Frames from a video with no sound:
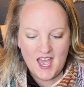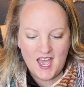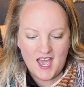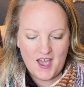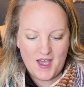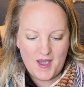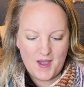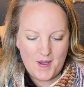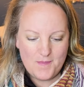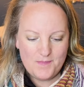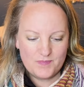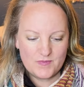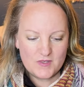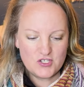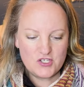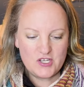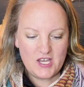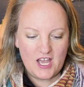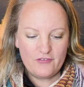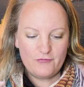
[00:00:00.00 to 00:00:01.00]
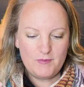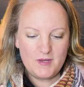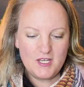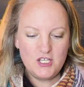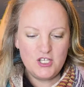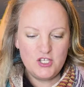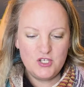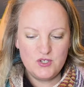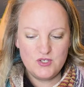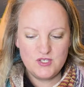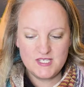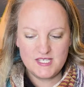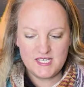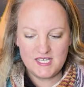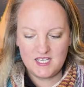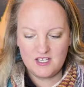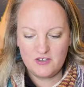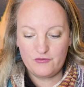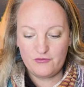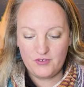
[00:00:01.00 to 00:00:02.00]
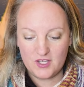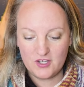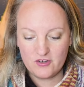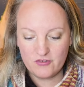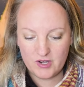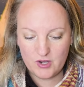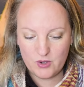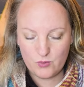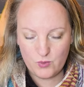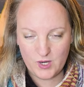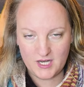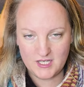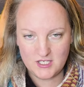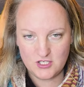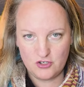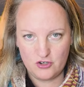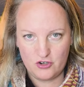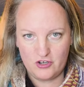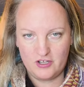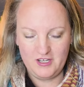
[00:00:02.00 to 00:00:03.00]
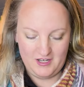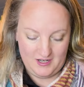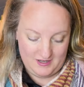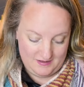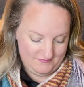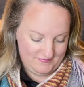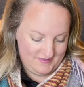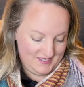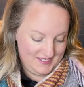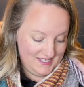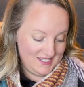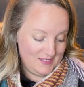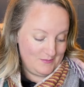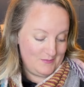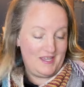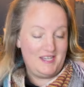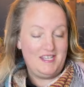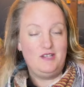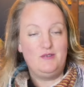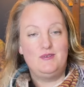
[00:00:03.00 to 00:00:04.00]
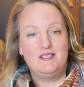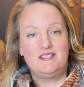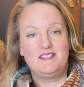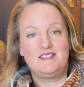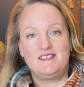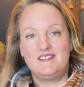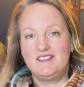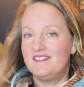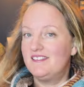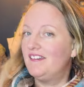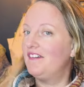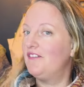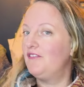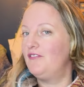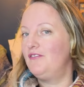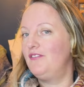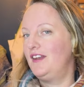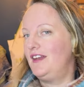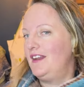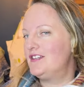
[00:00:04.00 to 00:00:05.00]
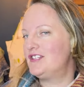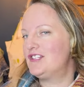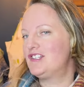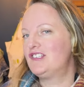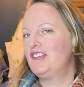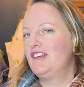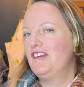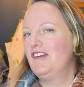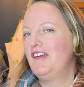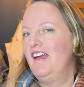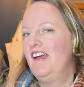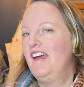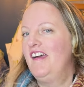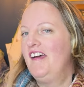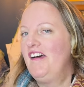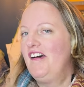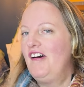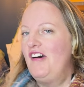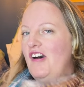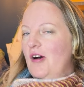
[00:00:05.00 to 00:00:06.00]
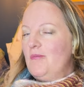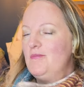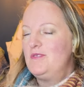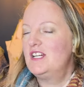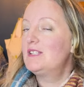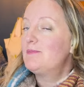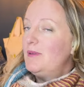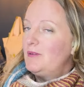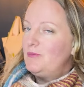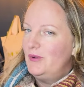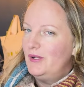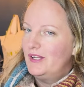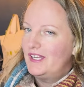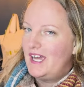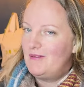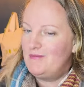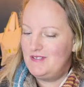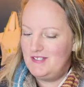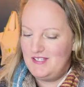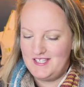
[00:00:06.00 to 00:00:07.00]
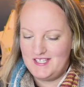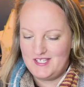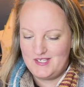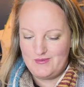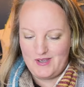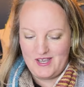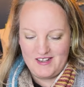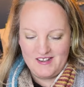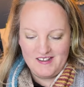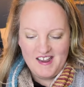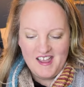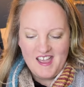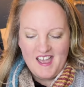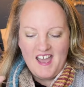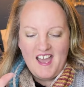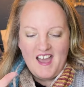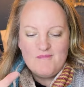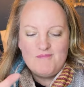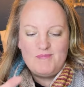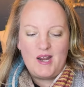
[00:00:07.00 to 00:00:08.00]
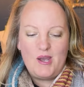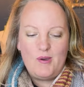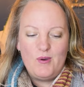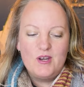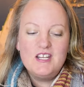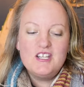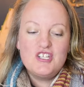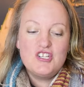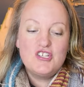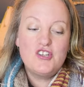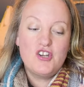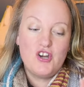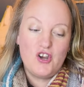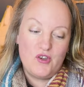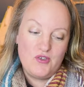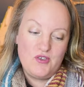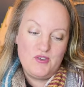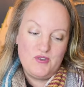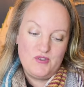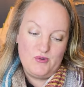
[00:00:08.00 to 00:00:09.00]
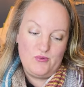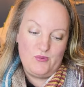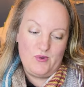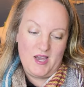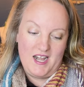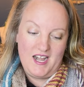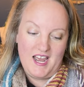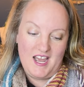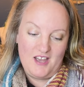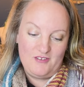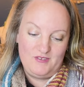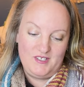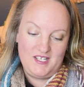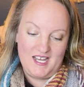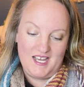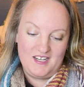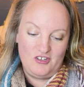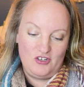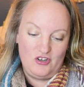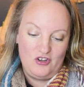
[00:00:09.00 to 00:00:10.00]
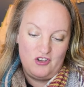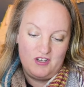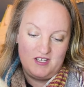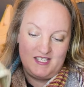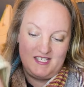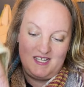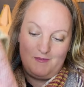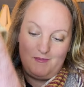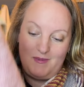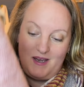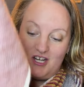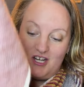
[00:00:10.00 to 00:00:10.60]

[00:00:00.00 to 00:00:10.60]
So I've been using fingering weight yarn. This is my newest finished object, but we'll come to this one. But I want to show you the one I've done last year, my